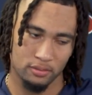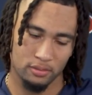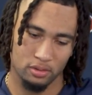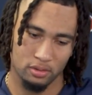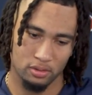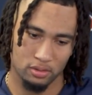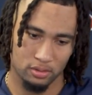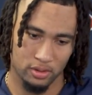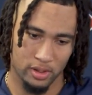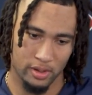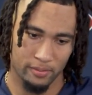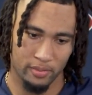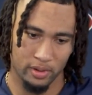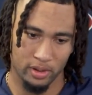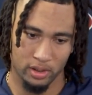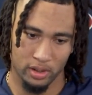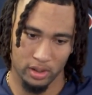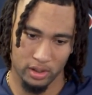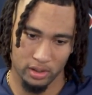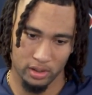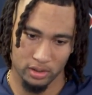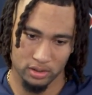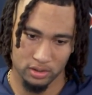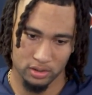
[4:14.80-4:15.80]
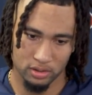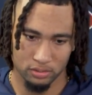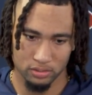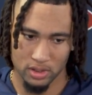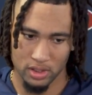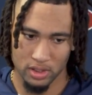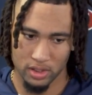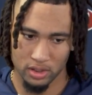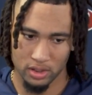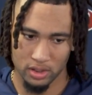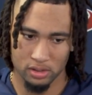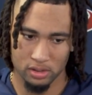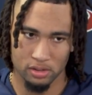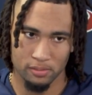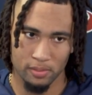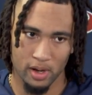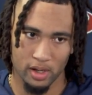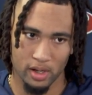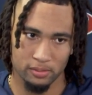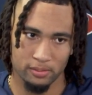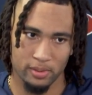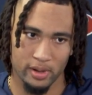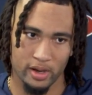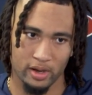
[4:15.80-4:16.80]
that Monday, Tuesday, getting your
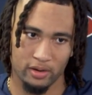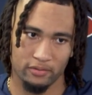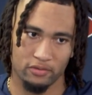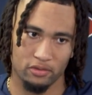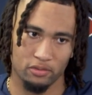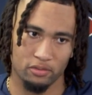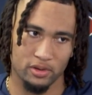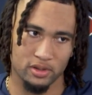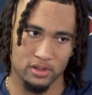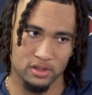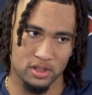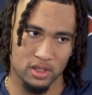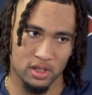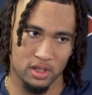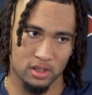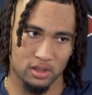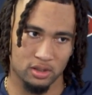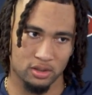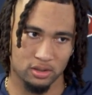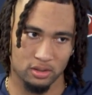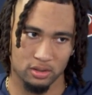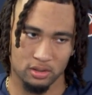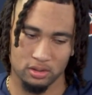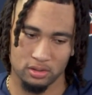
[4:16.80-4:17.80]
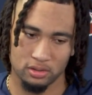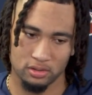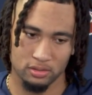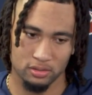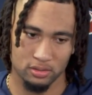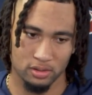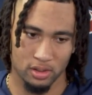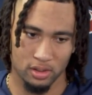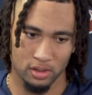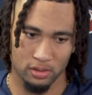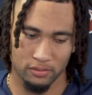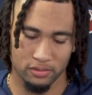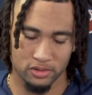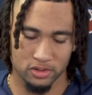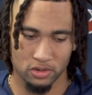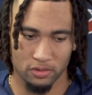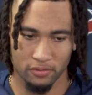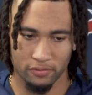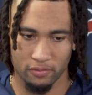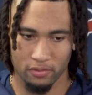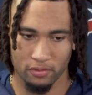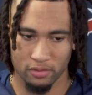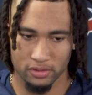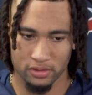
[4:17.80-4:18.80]
body back for Wednesday and so
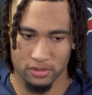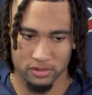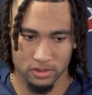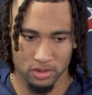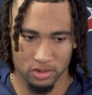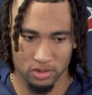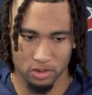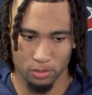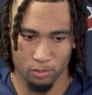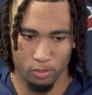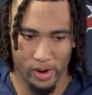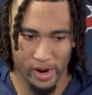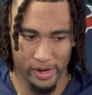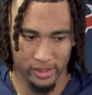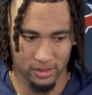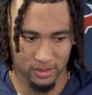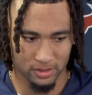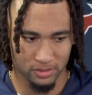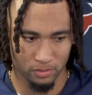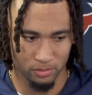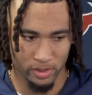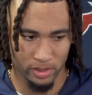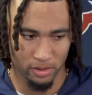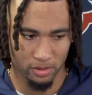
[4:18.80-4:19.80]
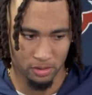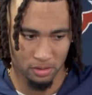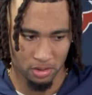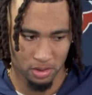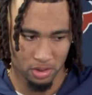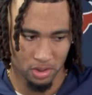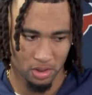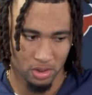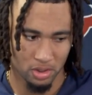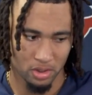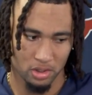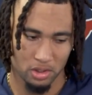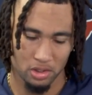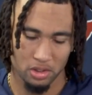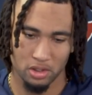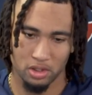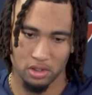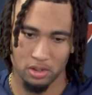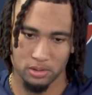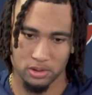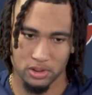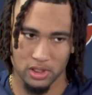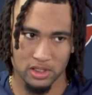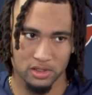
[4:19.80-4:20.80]
forth so you can practice well.
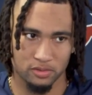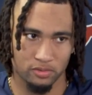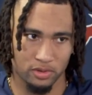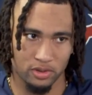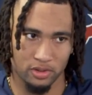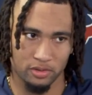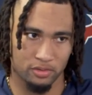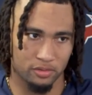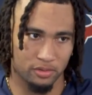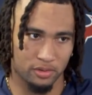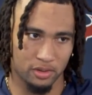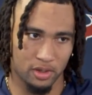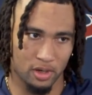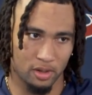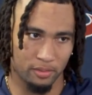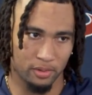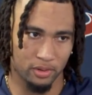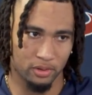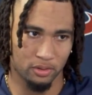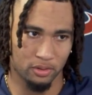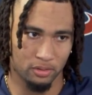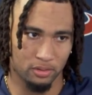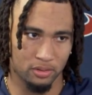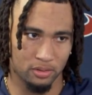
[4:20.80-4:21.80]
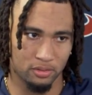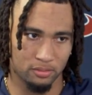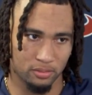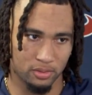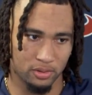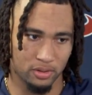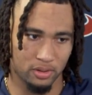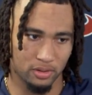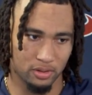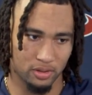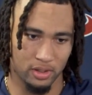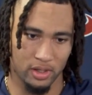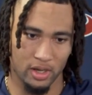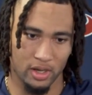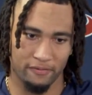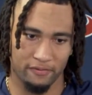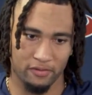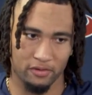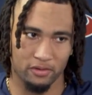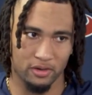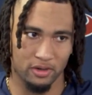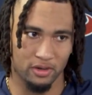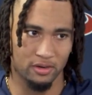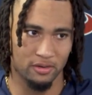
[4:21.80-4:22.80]
So that's really what I've been doing. But, yeah, I
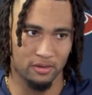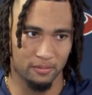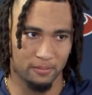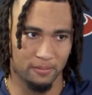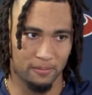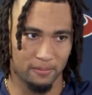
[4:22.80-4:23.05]
feel good.